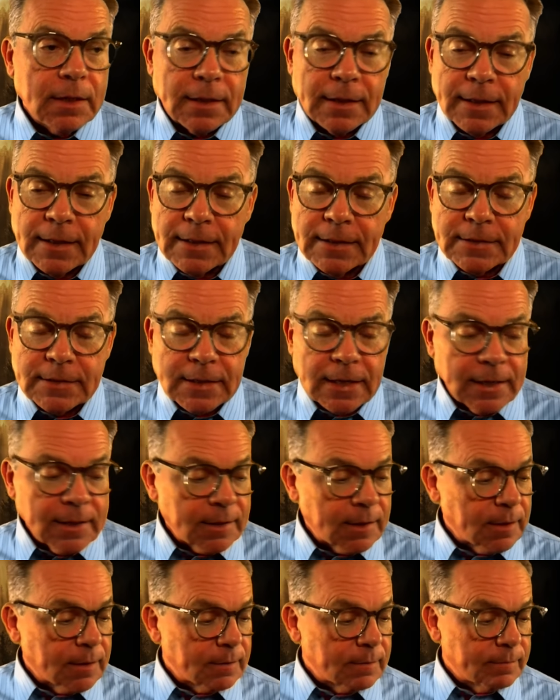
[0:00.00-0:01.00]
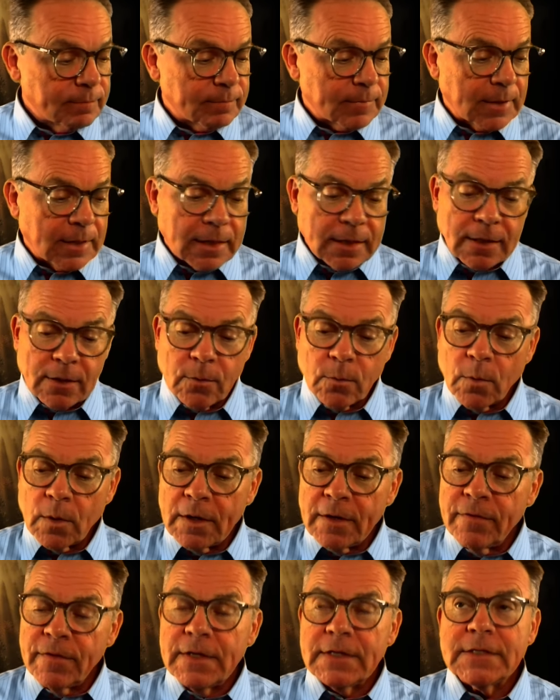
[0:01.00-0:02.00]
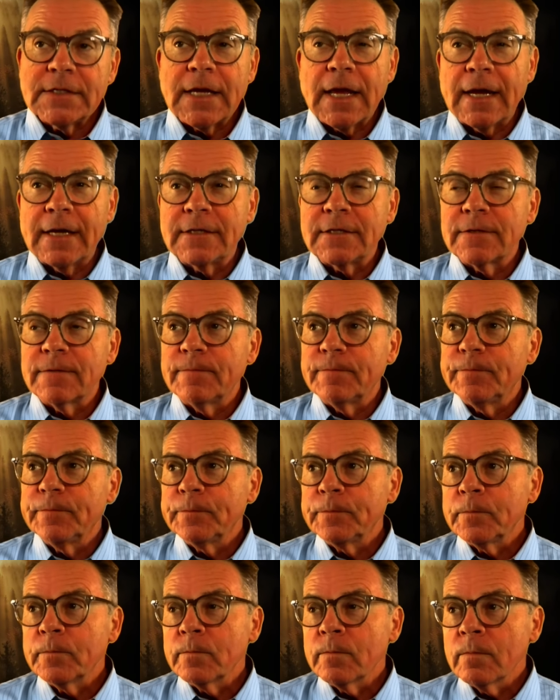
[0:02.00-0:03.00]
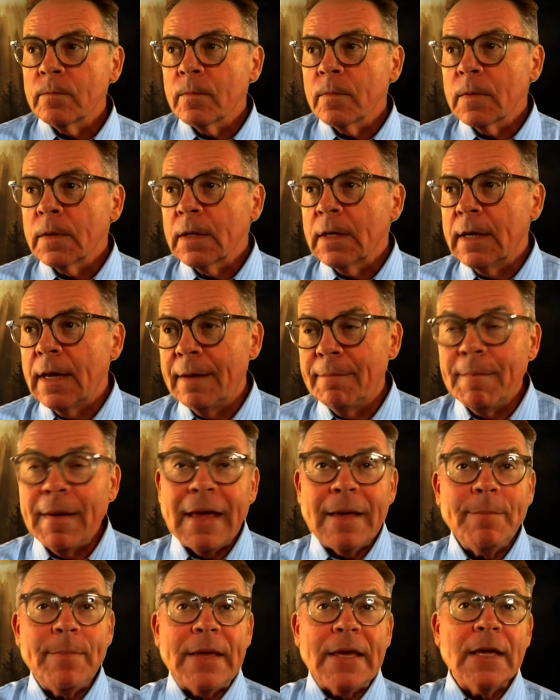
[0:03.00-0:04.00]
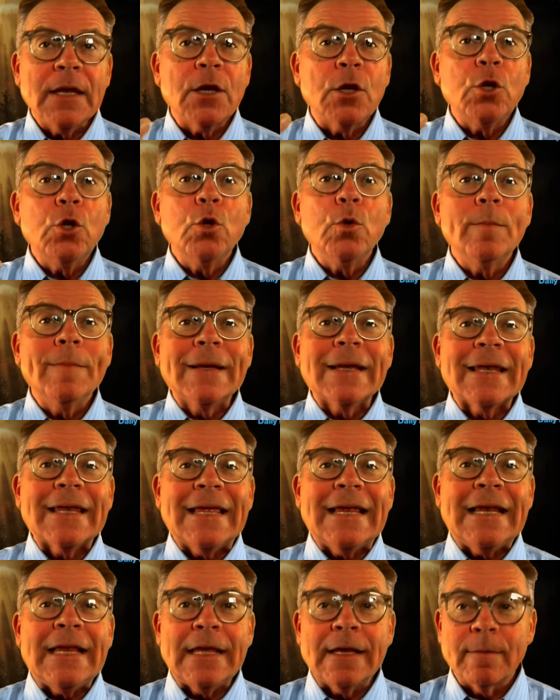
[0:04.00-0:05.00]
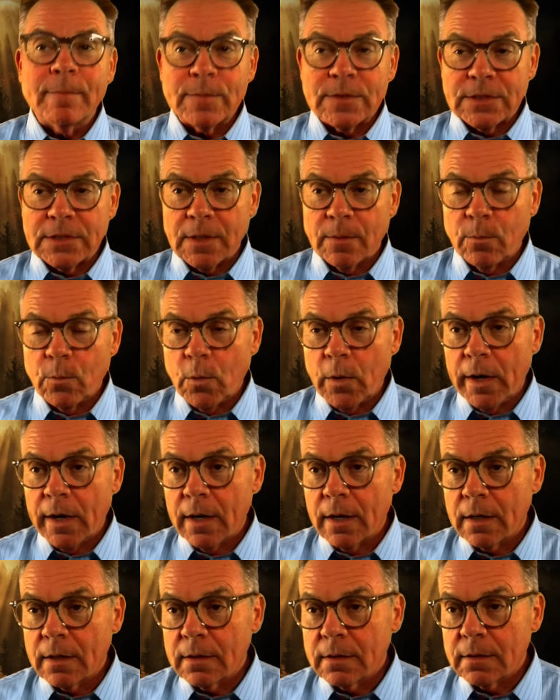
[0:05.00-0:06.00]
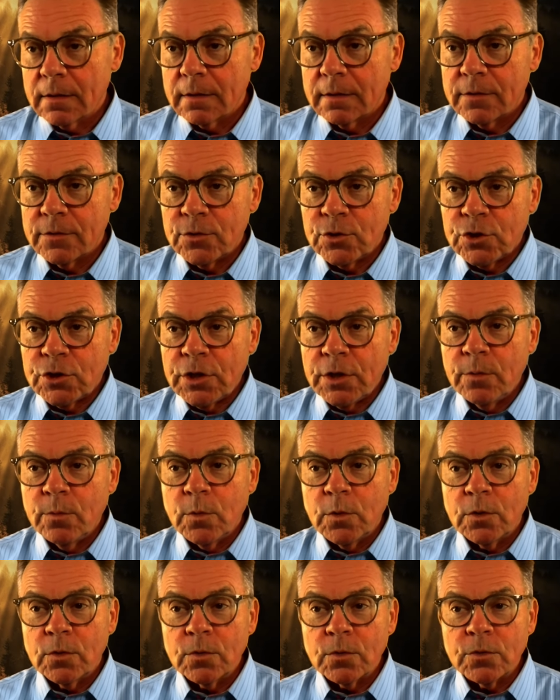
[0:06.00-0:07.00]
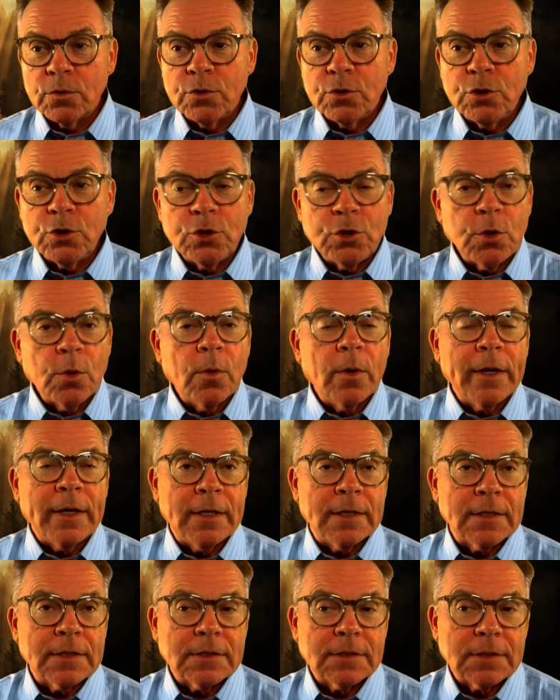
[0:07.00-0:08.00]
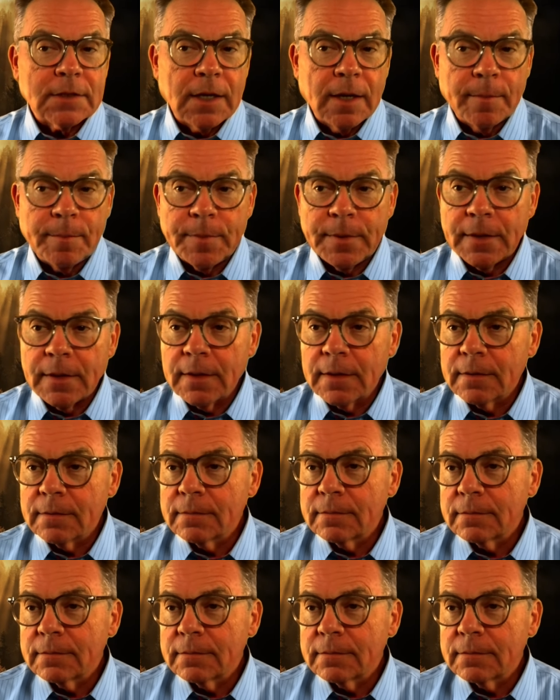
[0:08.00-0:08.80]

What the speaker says: Yes, I know. I know. One of these days, it may be in a new millennium somewhere, she will join us up here.